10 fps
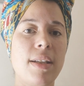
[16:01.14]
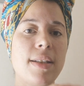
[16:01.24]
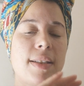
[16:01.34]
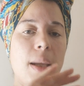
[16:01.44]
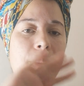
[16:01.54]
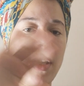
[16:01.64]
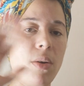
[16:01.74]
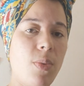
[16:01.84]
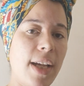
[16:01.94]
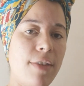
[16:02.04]
stepping
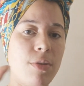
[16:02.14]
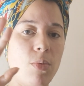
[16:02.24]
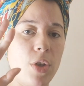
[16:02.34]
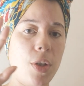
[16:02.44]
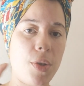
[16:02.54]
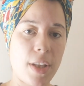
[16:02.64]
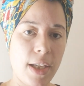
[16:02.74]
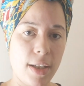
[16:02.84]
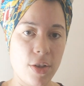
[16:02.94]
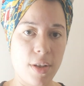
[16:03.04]
away from what you
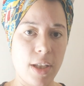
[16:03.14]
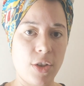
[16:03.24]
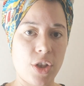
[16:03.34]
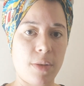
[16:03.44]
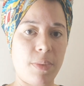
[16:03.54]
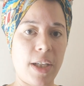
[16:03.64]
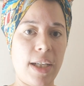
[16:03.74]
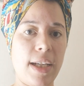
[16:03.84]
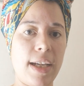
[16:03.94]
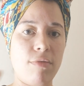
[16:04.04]
think things should
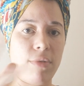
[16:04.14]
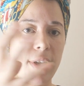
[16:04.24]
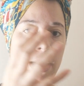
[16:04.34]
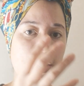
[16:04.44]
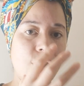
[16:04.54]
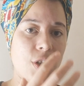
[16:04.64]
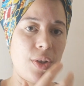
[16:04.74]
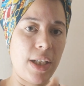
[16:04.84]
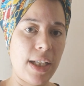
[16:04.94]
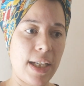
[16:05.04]
be and really
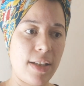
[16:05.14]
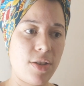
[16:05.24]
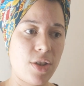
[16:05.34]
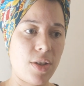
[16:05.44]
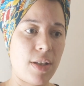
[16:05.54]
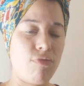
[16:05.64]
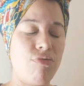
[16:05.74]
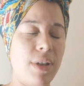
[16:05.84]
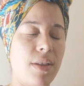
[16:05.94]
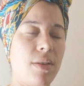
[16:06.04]
tuning into the
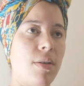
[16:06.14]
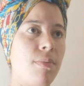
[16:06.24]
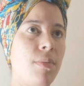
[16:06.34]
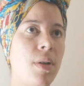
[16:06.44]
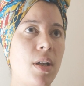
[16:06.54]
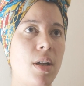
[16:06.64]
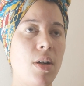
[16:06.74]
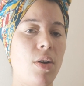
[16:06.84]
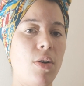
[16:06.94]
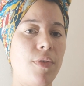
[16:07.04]
rhythm
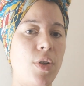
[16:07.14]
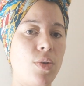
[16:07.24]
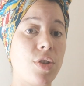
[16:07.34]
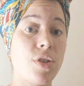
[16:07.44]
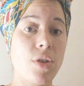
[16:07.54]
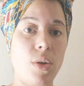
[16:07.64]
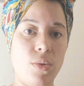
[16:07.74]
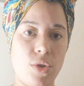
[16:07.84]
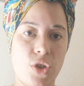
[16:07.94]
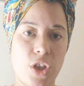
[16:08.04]
of your
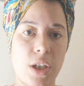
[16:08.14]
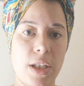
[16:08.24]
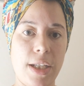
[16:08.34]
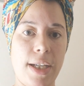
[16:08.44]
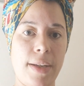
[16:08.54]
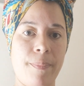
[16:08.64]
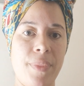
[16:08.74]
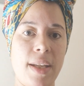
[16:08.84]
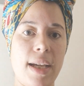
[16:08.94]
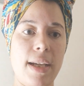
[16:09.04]
soul's journey
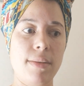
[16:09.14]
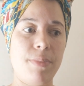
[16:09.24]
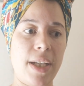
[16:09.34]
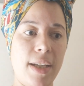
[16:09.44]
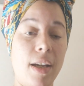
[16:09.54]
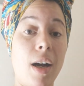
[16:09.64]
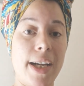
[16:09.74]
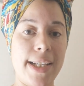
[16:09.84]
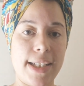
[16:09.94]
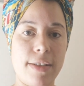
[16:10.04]
and being
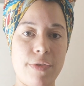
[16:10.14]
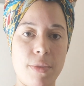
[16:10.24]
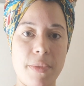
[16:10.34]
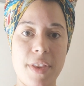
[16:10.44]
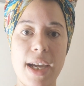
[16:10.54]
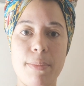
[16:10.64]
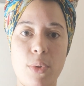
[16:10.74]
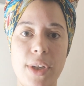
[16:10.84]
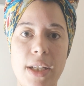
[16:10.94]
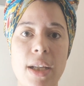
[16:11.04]
guided from that
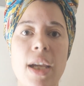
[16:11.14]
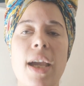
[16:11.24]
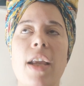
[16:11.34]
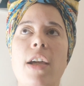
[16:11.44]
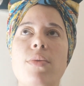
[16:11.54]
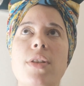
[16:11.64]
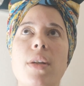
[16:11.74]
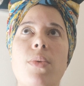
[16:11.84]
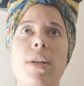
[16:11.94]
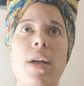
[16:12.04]
point. And I also
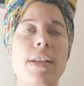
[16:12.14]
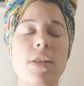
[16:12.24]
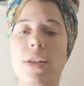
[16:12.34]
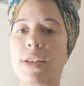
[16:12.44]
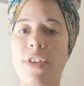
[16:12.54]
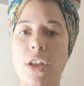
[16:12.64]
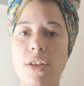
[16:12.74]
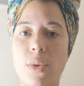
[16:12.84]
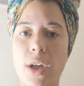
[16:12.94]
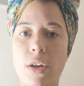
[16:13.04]
want to, this video is
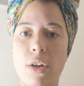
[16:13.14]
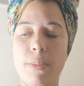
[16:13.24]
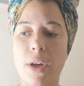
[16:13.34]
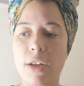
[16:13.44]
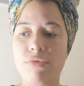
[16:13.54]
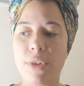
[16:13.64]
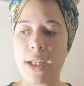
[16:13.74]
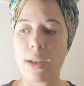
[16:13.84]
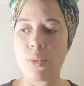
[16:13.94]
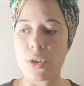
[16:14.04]
quite long, but I
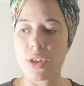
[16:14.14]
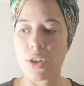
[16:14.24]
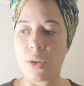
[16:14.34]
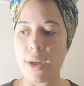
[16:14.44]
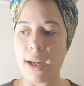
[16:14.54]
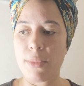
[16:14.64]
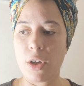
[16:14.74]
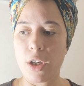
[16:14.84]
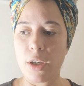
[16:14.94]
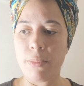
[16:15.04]
really want to hammer
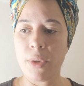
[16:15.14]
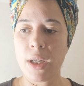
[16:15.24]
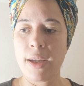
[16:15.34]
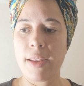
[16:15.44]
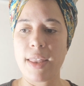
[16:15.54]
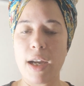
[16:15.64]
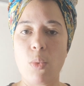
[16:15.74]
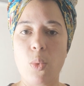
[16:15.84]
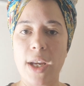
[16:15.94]
home that